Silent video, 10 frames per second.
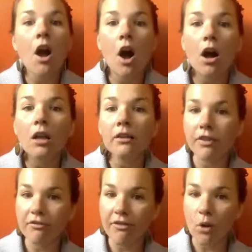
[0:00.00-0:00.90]
all of
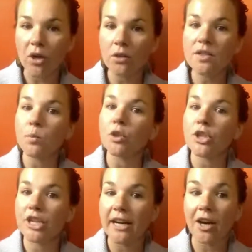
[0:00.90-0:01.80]
the photos will
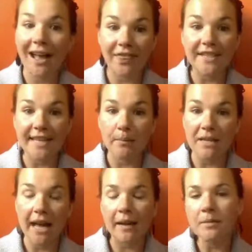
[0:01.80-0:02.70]
share at the same
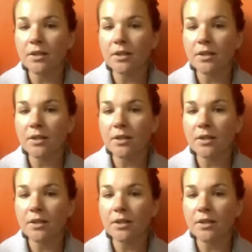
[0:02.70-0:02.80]
time.